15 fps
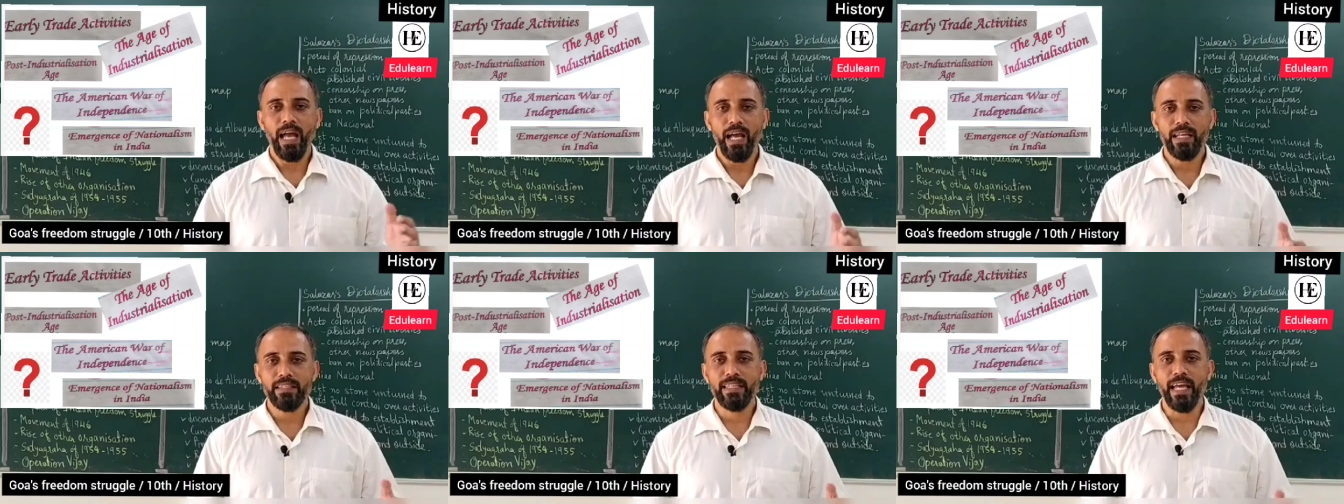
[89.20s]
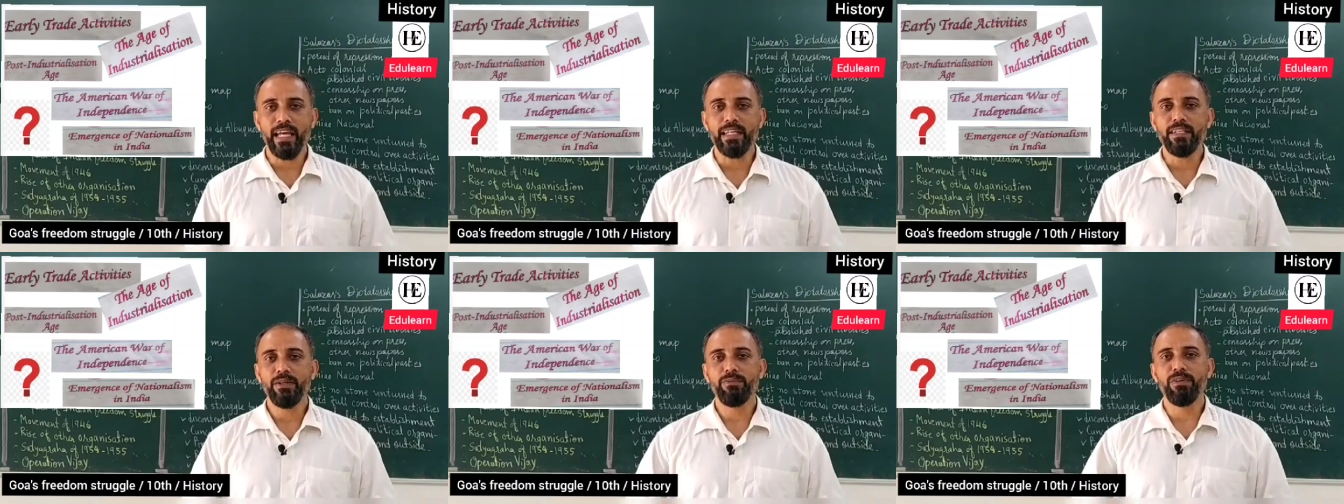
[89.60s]

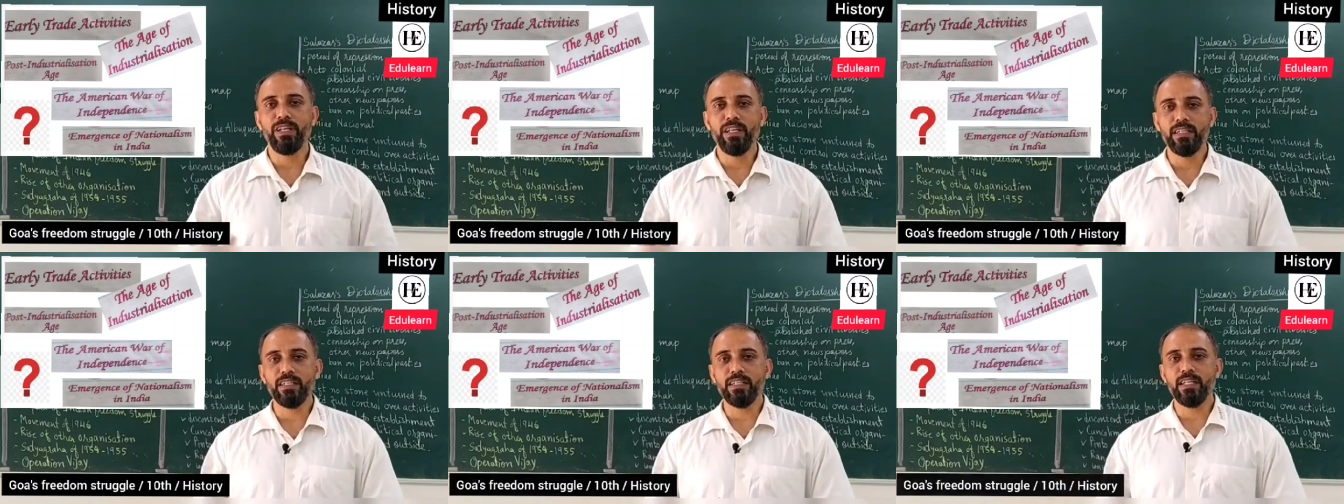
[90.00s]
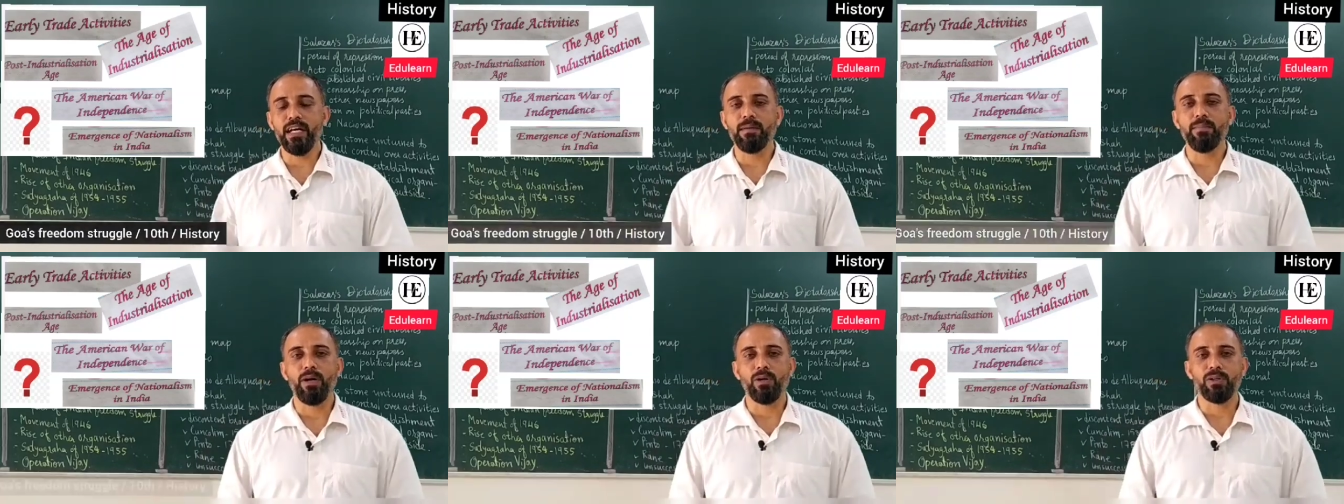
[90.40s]
Then we learn
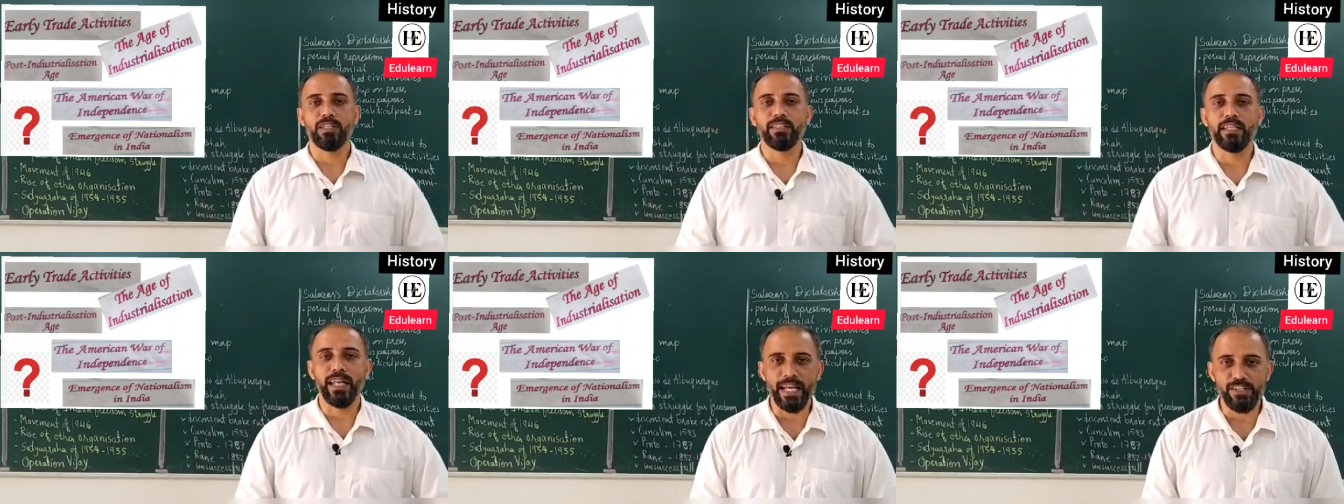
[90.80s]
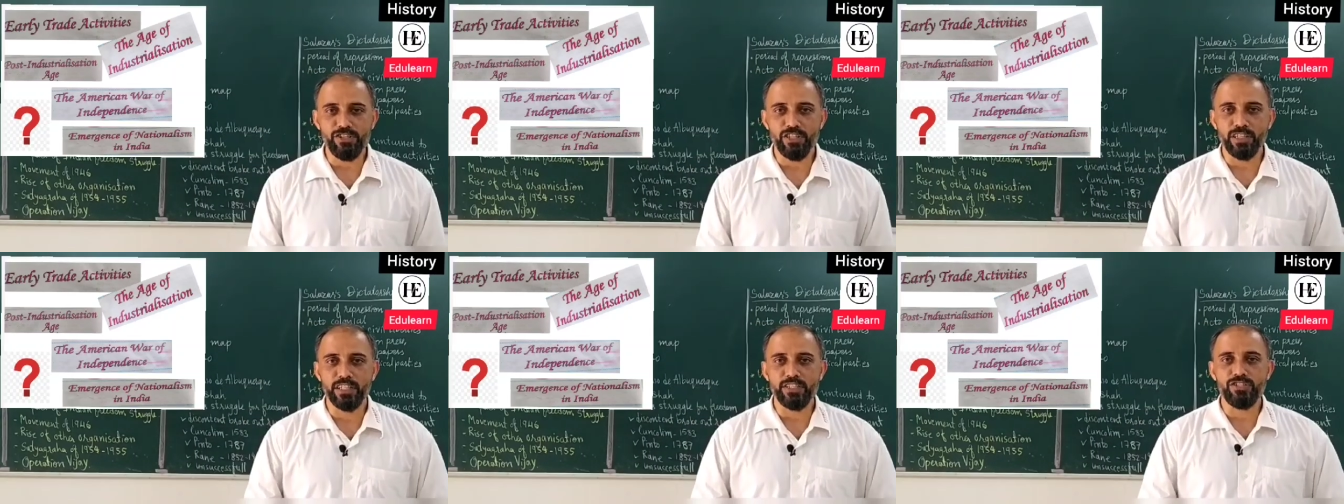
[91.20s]
about the
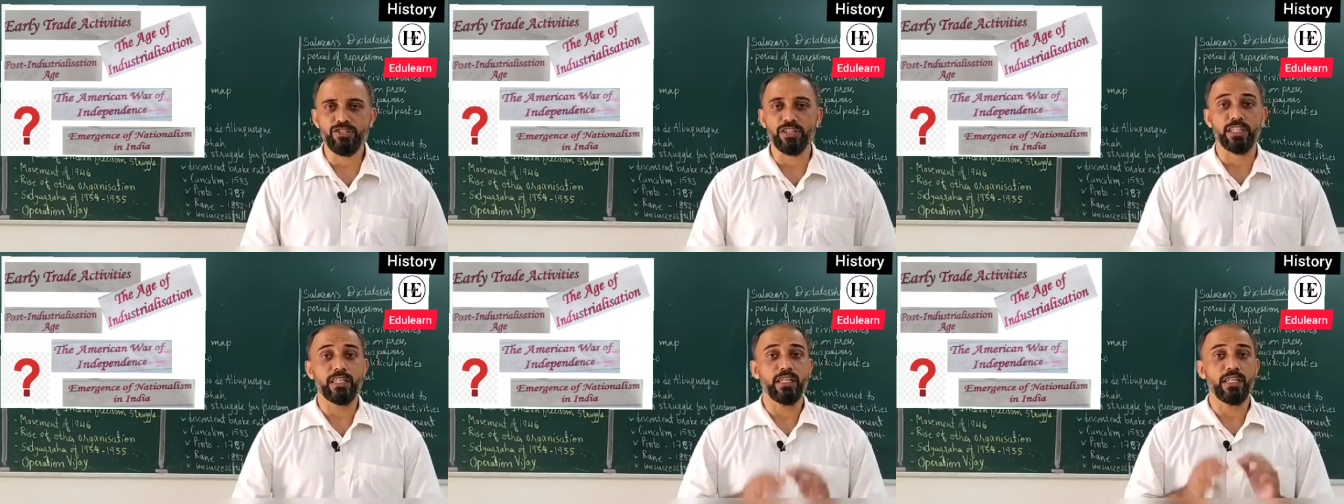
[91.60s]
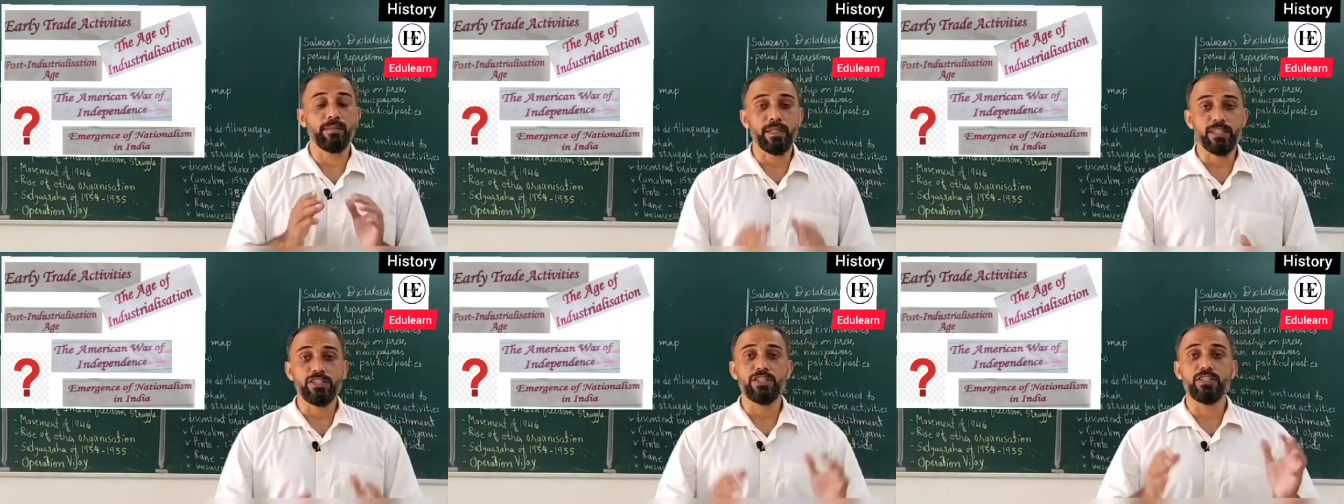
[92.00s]
national history,
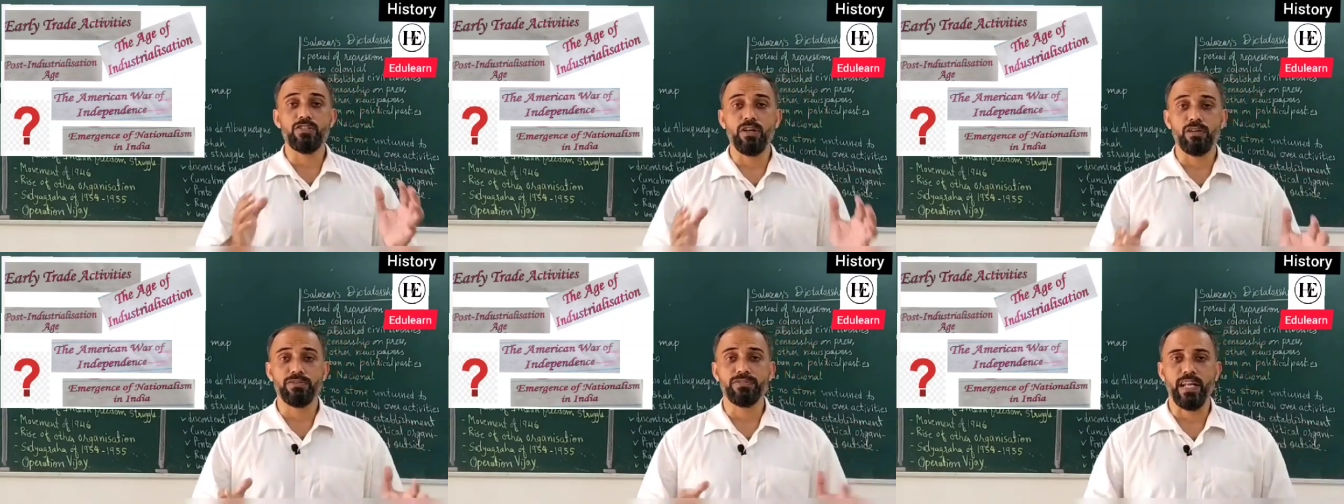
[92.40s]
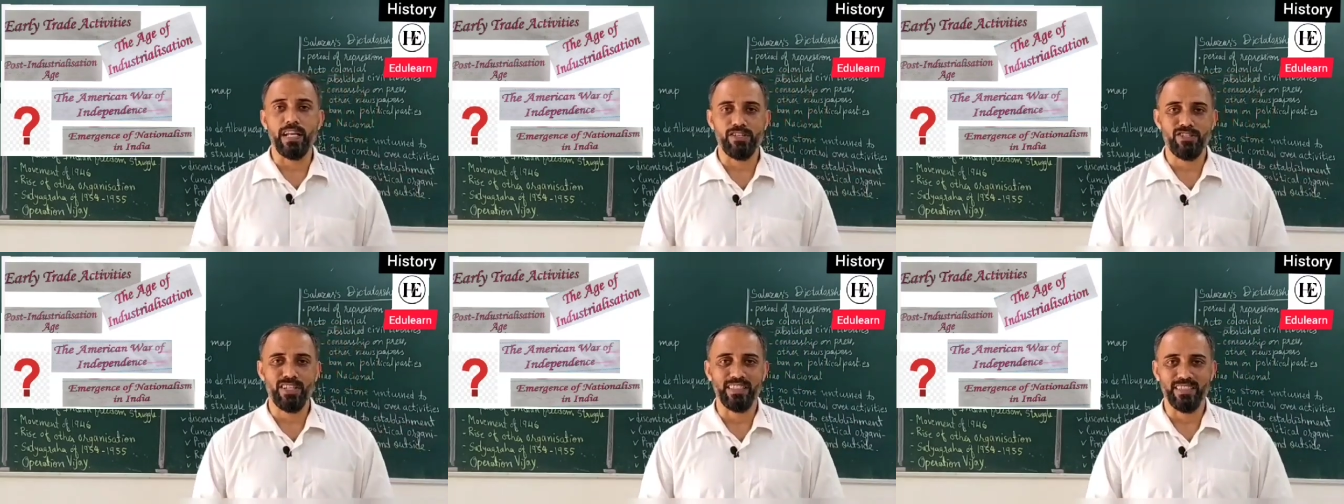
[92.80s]
emergence of
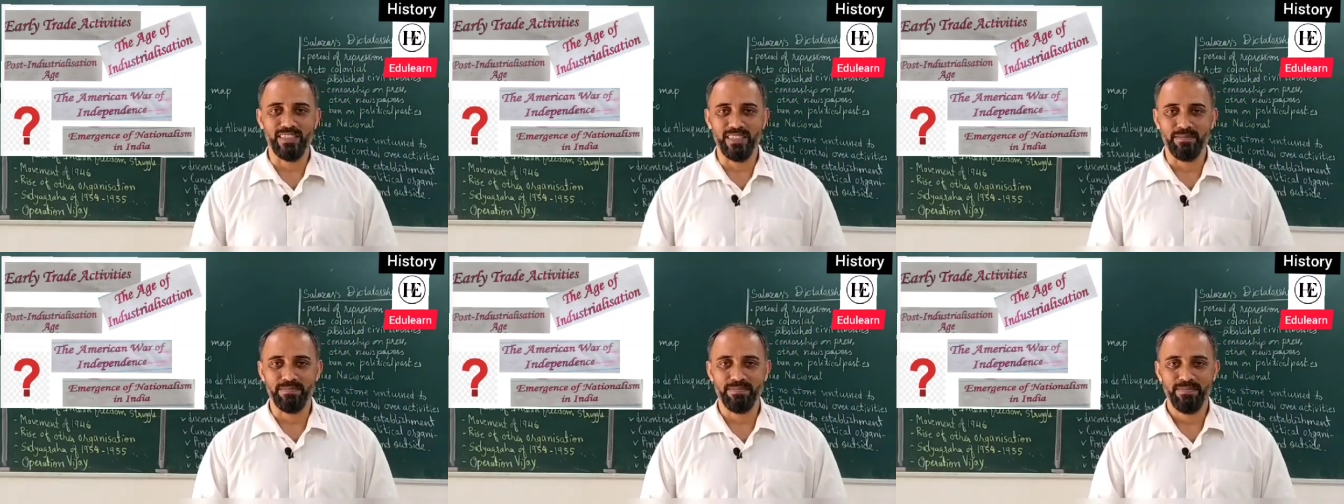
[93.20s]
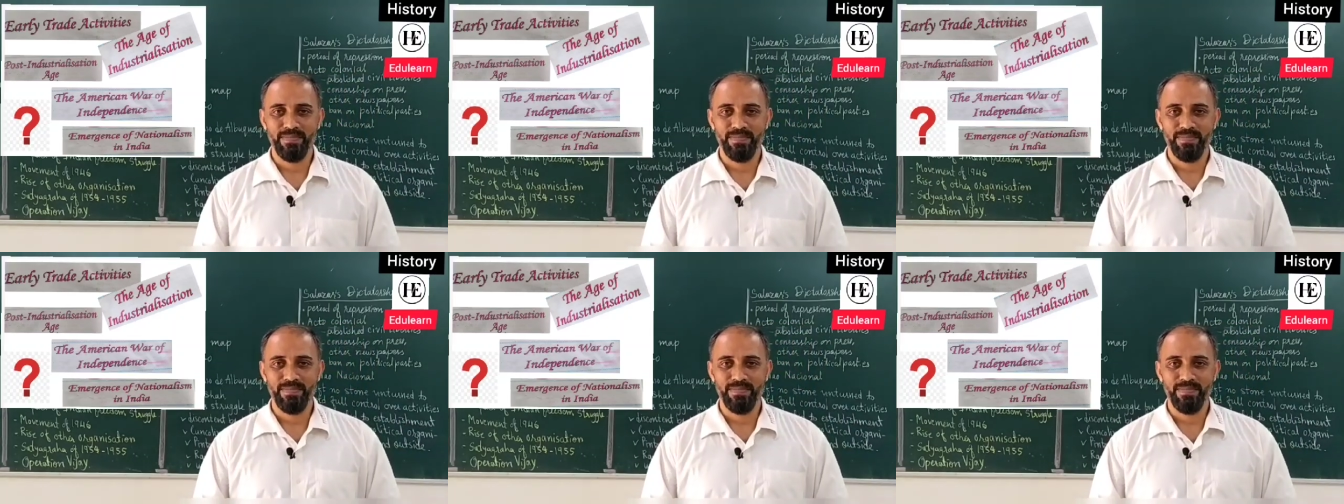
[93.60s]
nationalism.